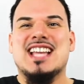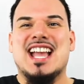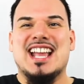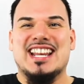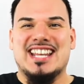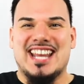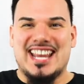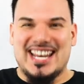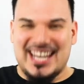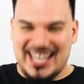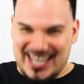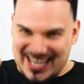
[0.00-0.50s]

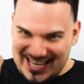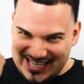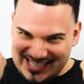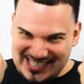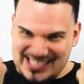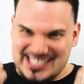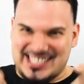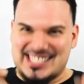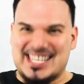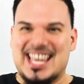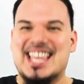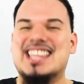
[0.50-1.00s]
and then he
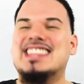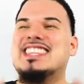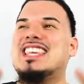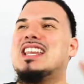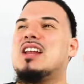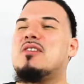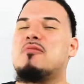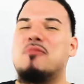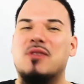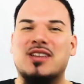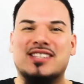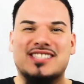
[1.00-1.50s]
ascended
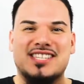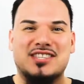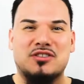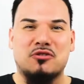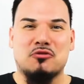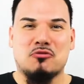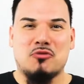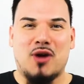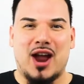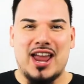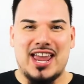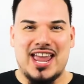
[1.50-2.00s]
and went to the
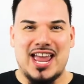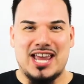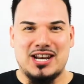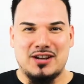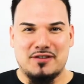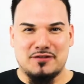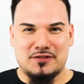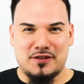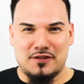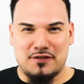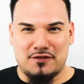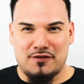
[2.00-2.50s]
right hand
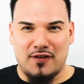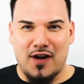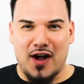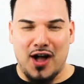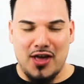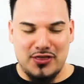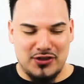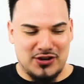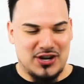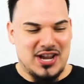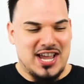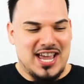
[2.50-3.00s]
of the
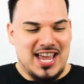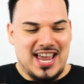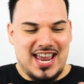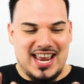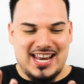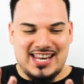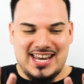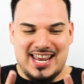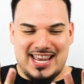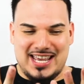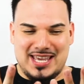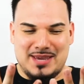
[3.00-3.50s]
Father,
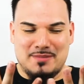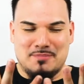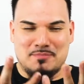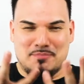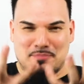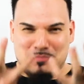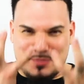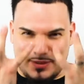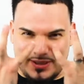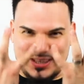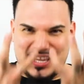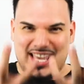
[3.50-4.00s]
and then he
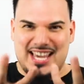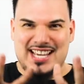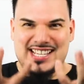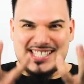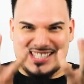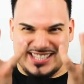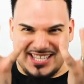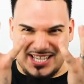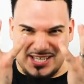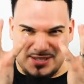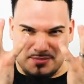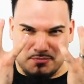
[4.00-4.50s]

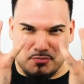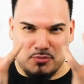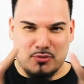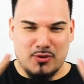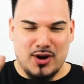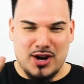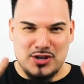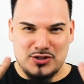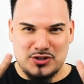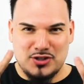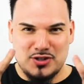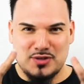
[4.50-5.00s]
placed his
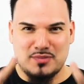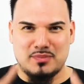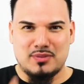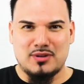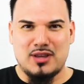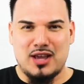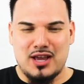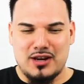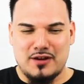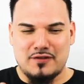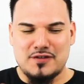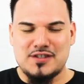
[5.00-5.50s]
precious
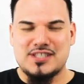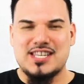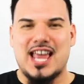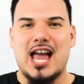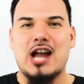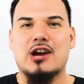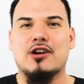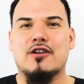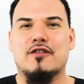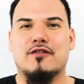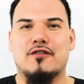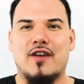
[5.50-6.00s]
blood of
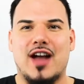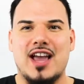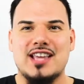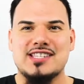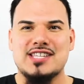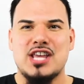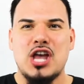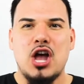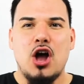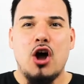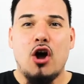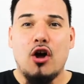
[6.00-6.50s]

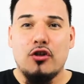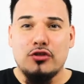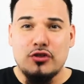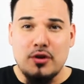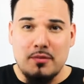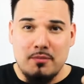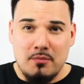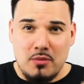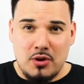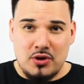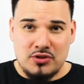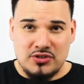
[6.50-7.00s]
sacrifice on
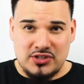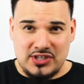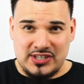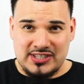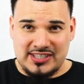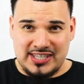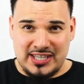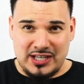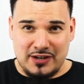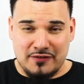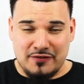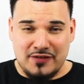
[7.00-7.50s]
the mercy
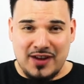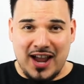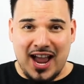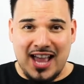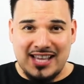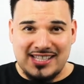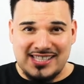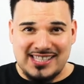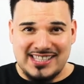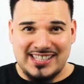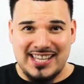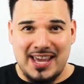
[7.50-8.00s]
seat of
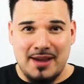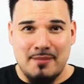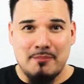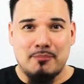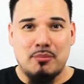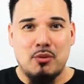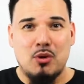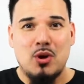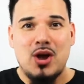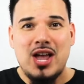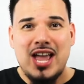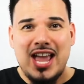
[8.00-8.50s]
God's
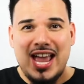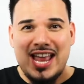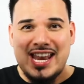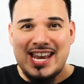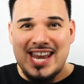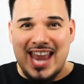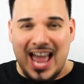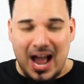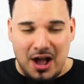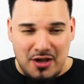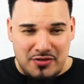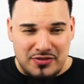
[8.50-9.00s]
temple.
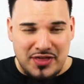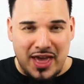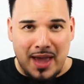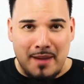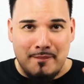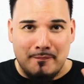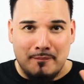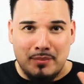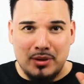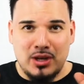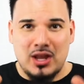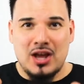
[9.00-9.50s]
And now
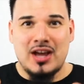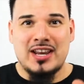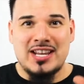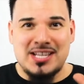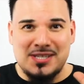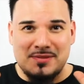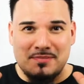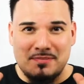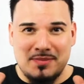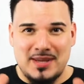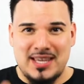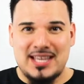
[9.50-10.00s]
that blood
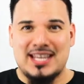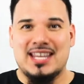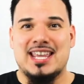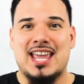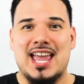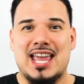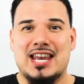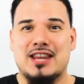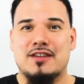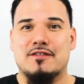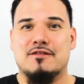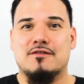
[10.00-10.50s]
is
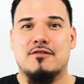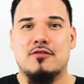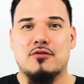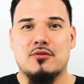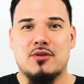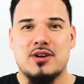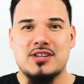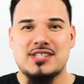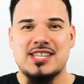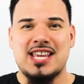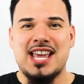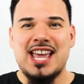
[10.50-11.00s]
mediating
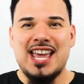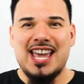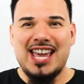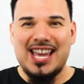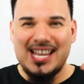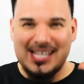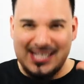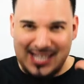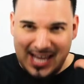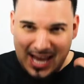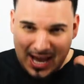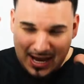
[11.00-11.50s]
for us,
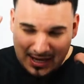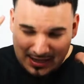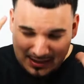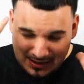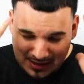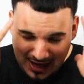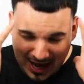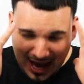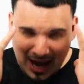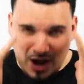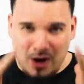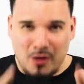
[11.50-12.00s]
is
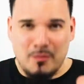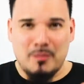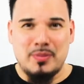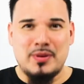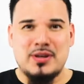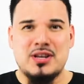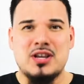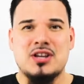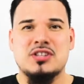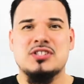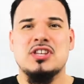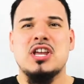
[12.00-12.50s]

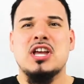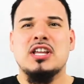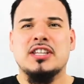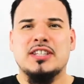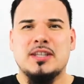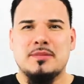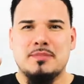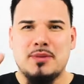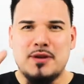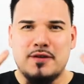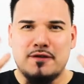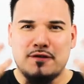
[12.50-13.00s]
helping us
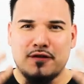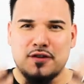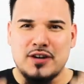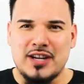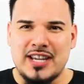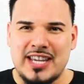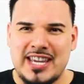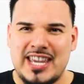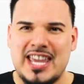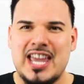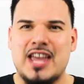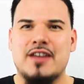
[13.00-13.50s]
to be
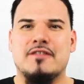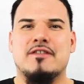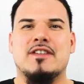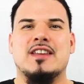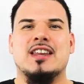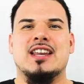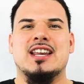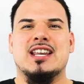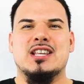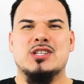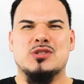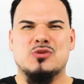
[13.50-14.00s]

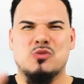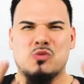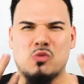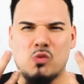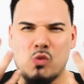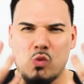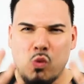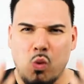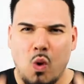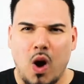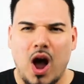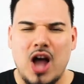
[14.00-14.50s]
forgiven, and is
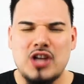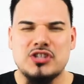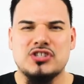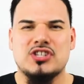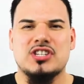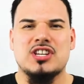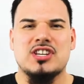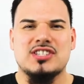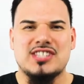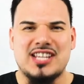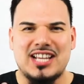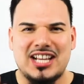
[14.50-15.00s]

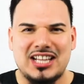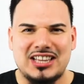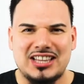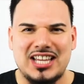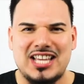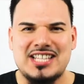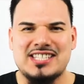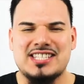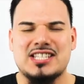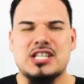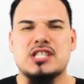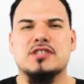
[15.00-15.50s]
washing us and
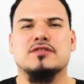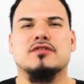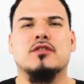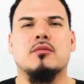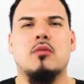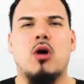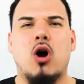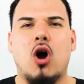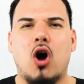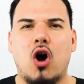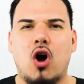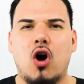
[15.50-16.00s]
cleansing us
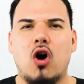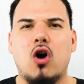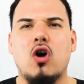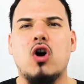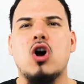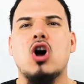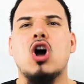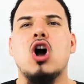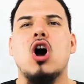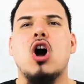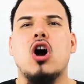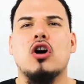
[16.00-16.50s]
from
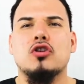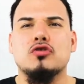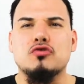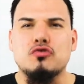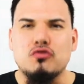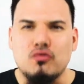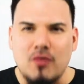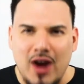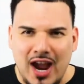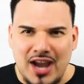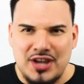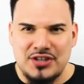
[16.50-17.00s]
all
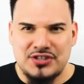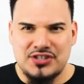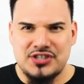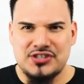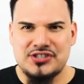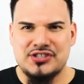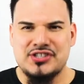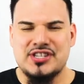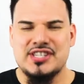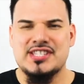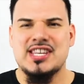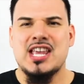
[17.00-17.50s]

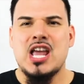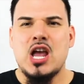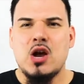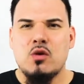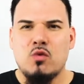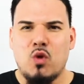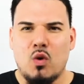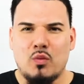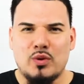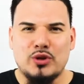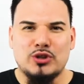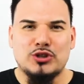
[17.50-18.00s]
unrighteousness
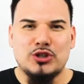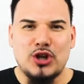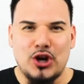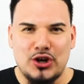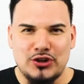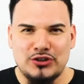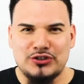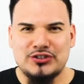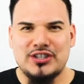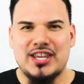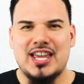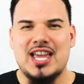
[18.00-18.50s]
when we
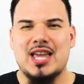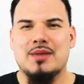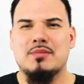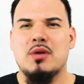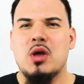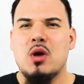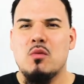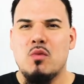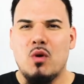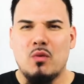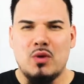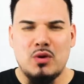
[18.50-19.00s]
turn to him,
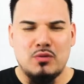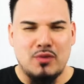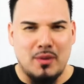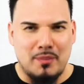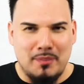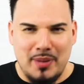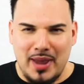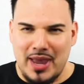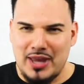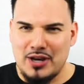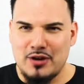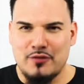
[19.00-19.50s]
when we
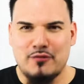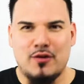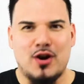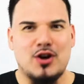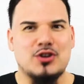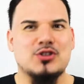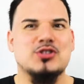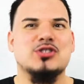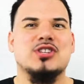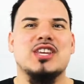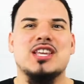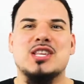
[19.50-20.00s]
repent of
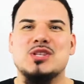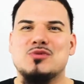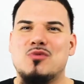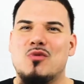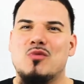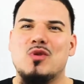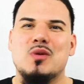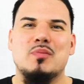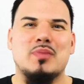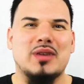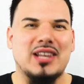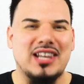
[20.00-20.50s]
our sins,
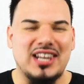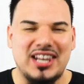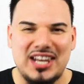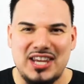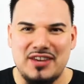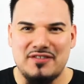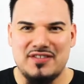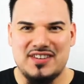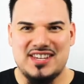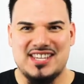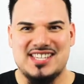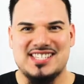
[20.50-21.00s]
when we
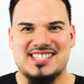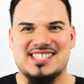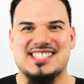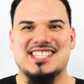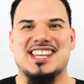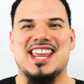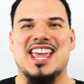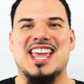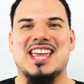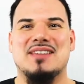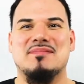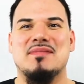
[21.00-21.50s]
believe in his
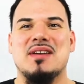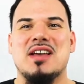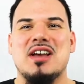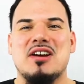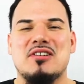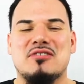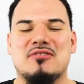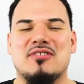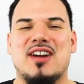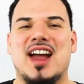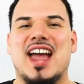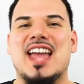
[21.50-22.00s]
name,
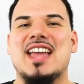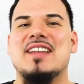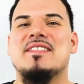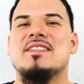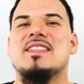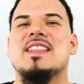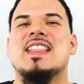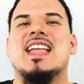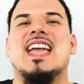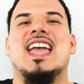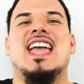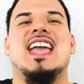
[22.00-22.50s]
right?
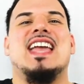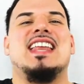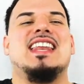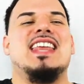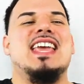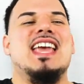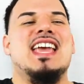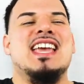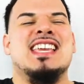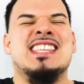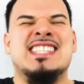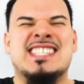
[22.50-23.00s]

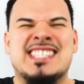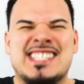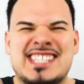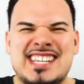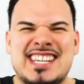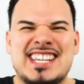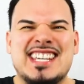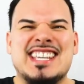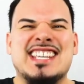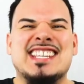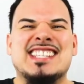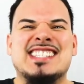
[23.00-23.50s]
And
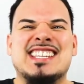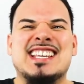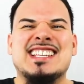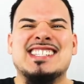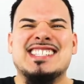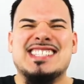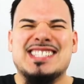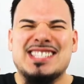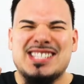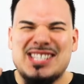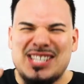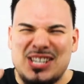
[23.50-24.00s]

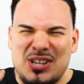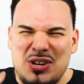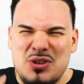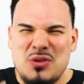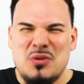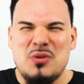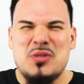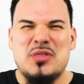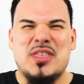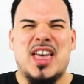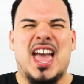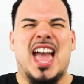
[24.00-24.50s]
Jesus
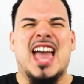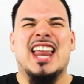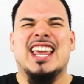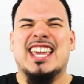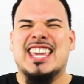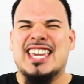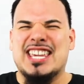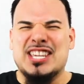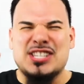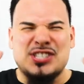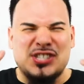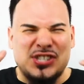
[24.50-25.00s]
knew that.
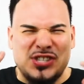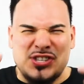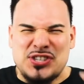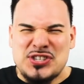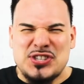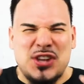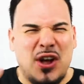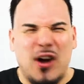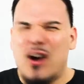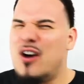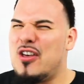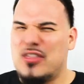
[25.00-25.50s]
He
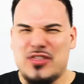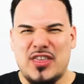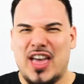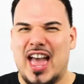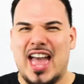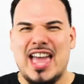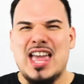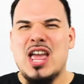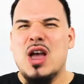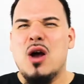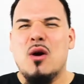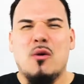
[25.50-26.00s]
saw
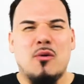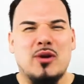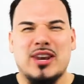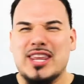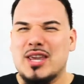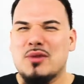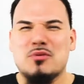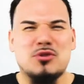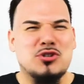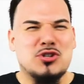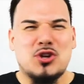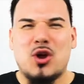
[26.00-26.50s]
that when
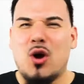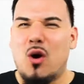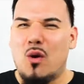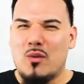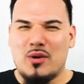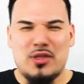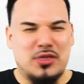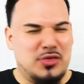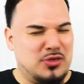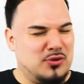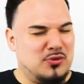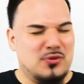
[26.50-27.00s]
he was
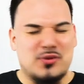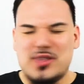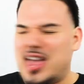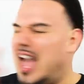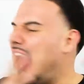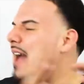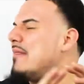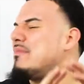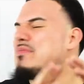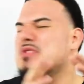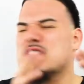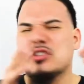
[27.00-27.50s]
going through
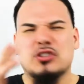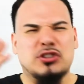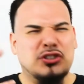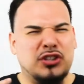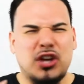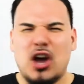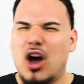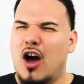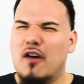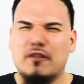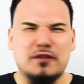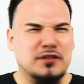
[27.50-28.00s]
that
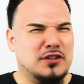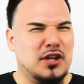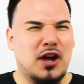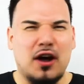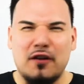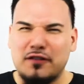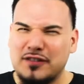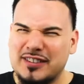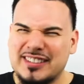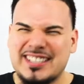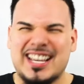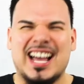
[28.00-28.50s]

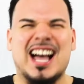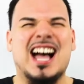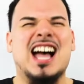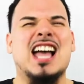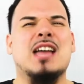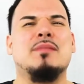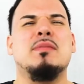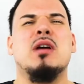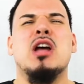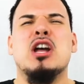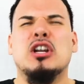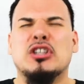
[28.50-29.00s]
tough
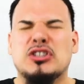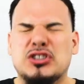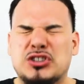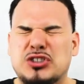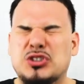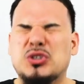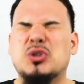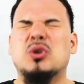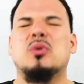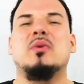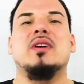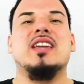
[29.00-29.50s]
time
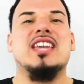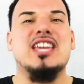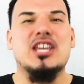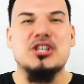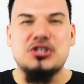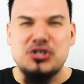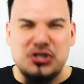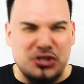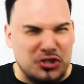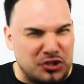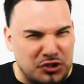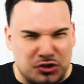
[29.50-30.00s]
during
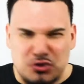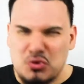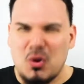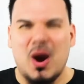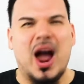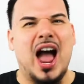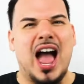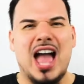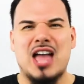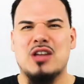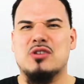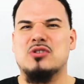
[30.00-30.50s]
his
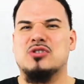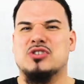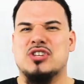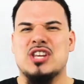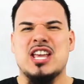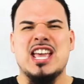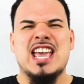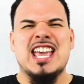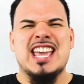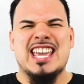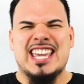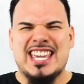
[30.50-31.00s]
trials.
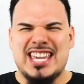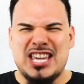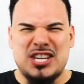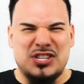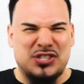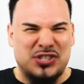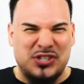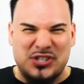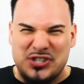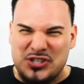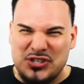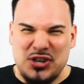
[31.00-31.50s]
He
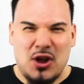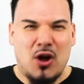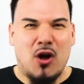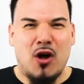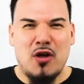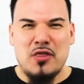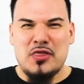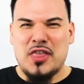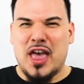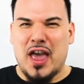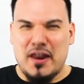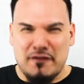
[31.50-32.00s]

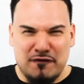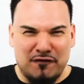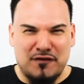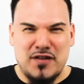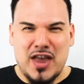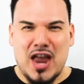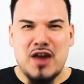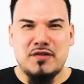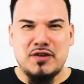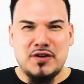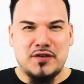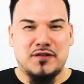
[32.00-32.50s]
saw that
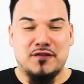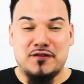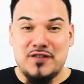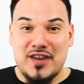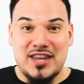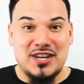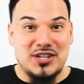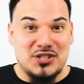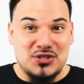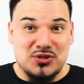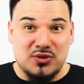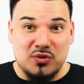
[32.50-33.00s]
very
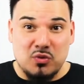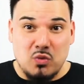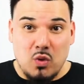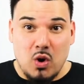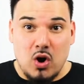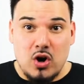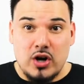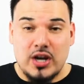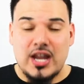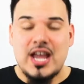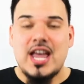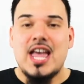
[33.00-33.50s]
finished
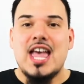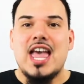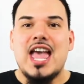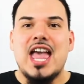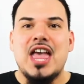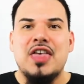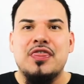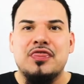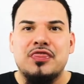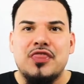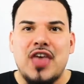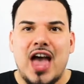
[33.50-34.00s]
work,
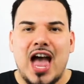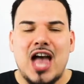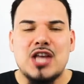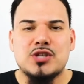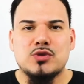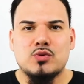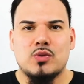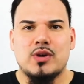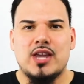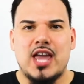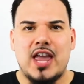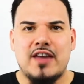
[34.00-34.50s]
and
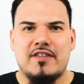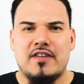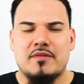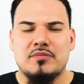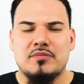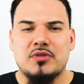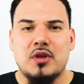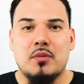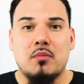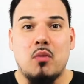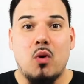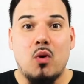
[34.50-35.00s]
that's what gave
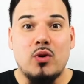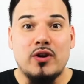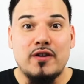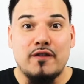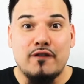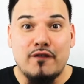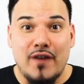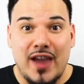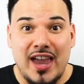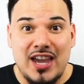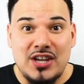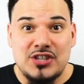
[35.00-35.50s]
him the
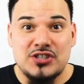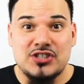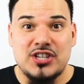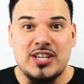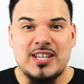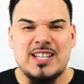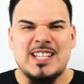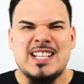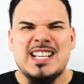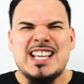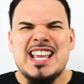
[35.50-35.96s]
motivation.